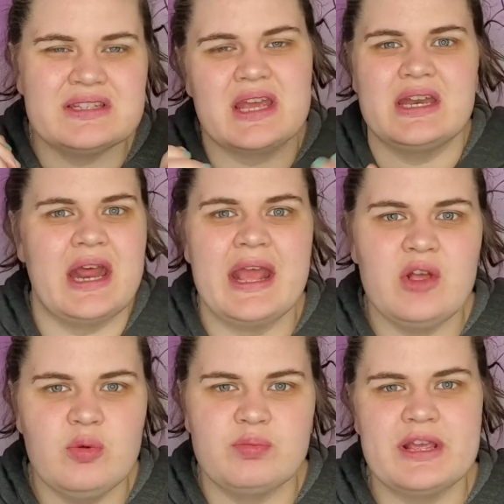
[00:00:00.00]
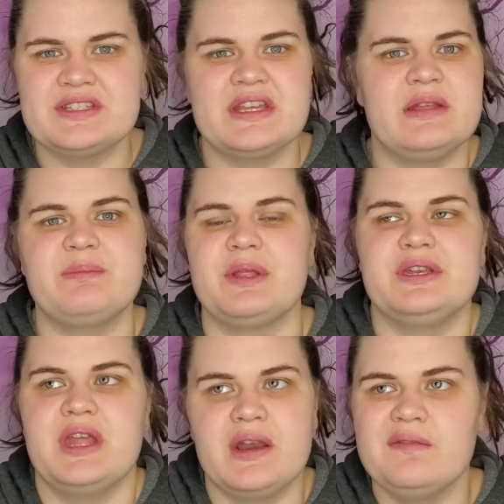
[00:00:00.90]
and an ankle bracelet, but
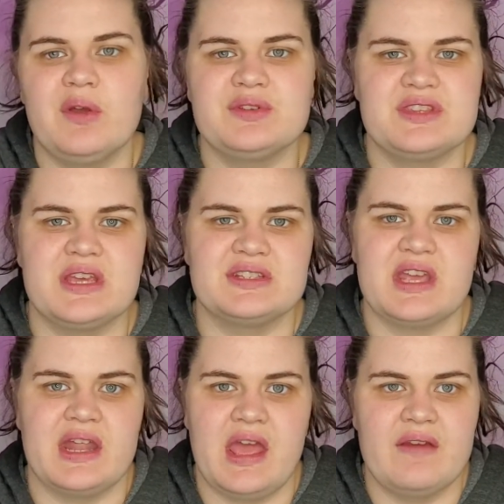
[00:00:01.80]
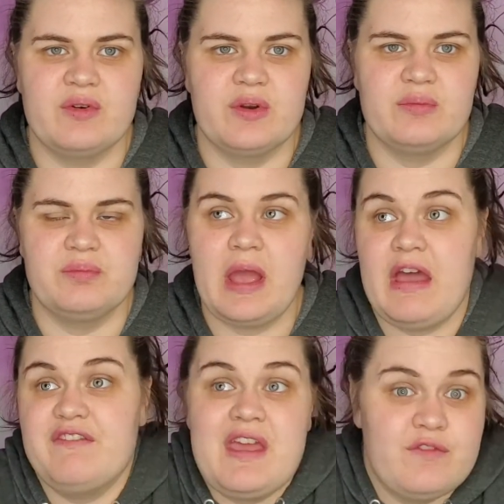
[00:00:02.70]
none of those things have
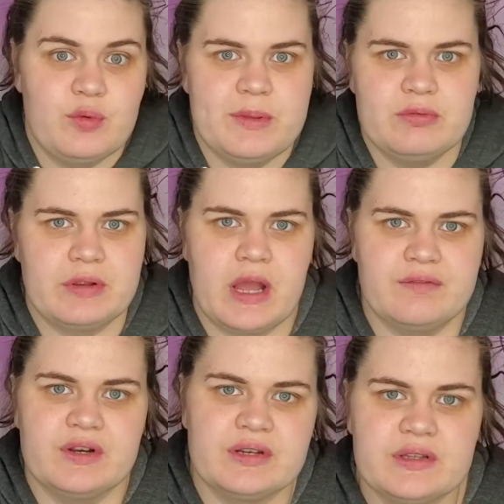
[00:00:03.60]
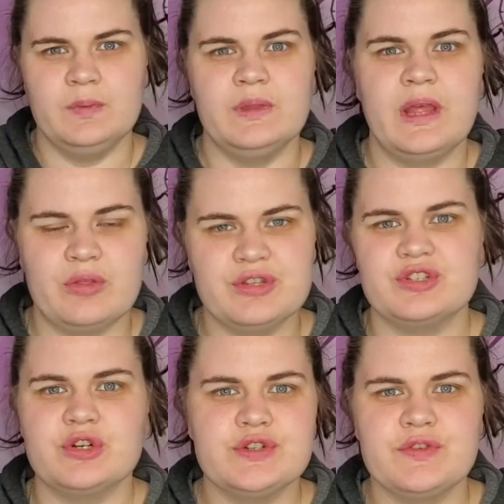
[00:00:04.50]
ever been recovered. Now, the
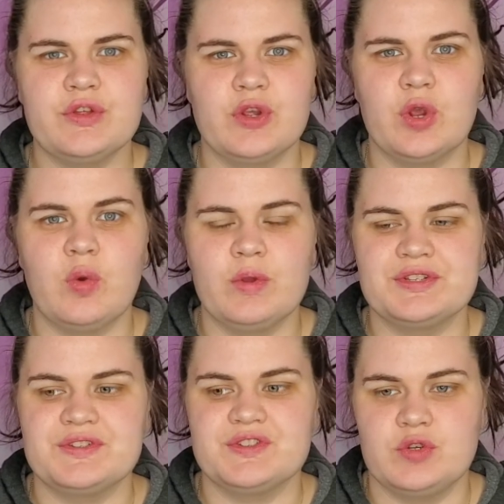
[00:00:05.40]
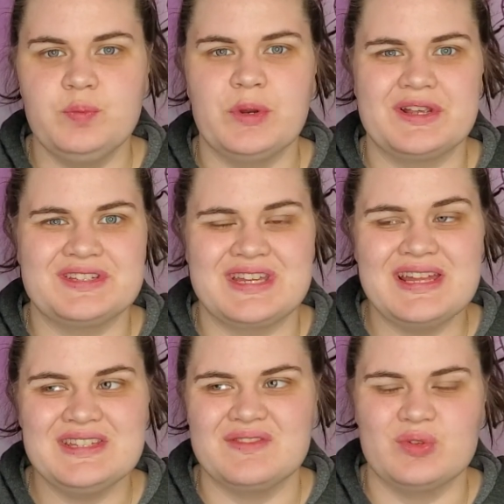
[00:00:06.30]
search for the girl was super
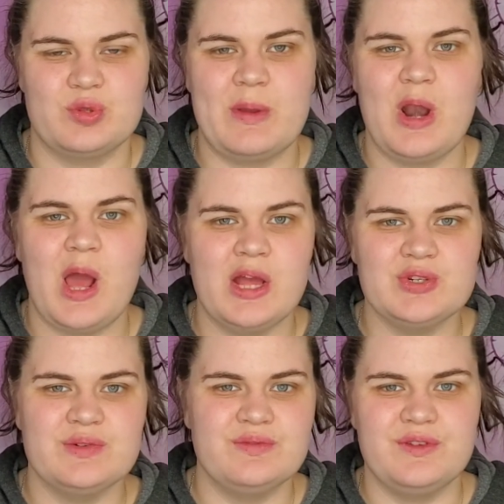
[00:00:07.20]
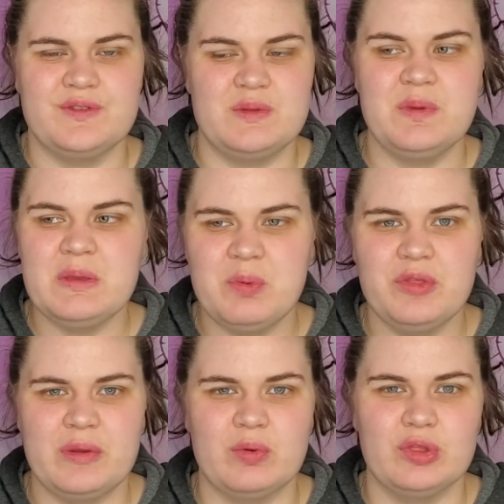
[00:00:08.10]
extensive. There was about 150 people
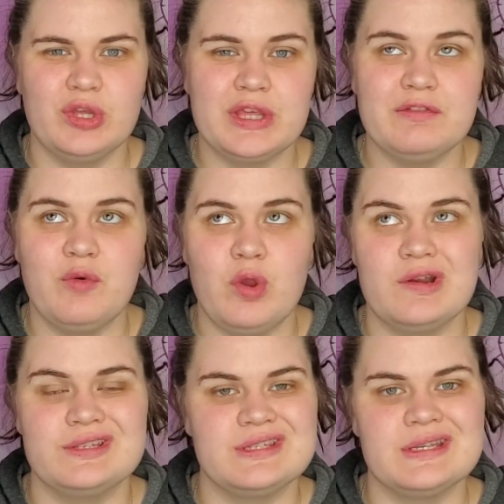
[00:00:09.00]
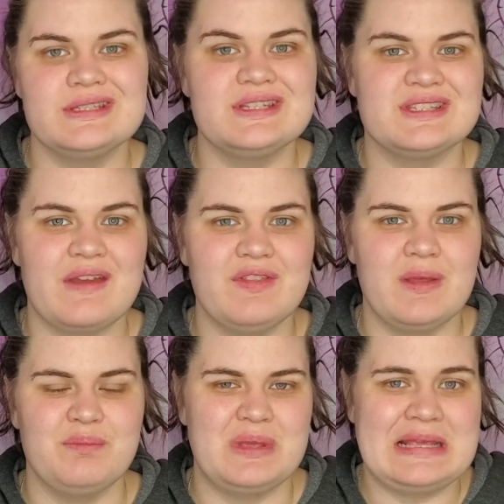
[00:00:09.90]
that were looking for her, 67 of
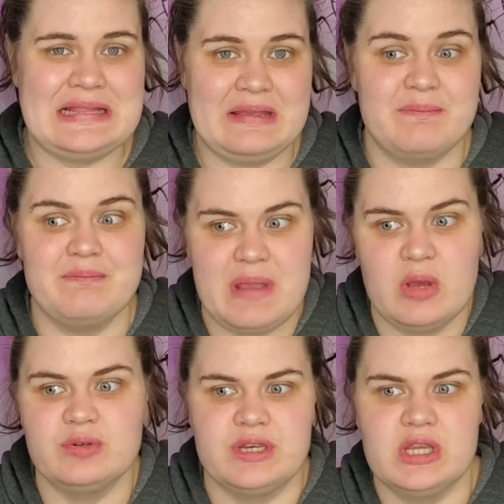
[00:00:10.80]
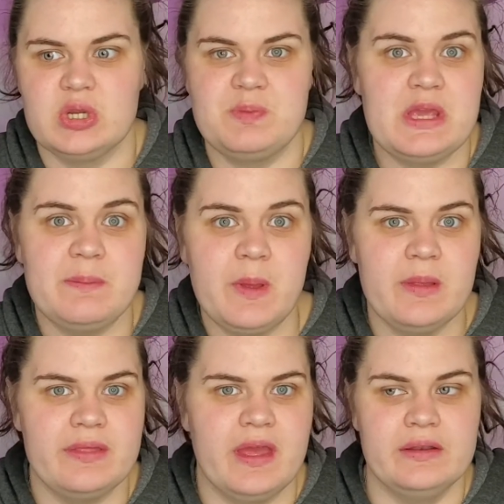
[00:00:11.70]
them being like mountaineer people
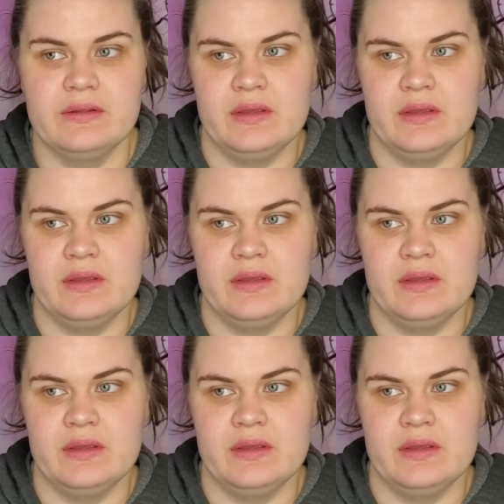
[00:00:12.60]
that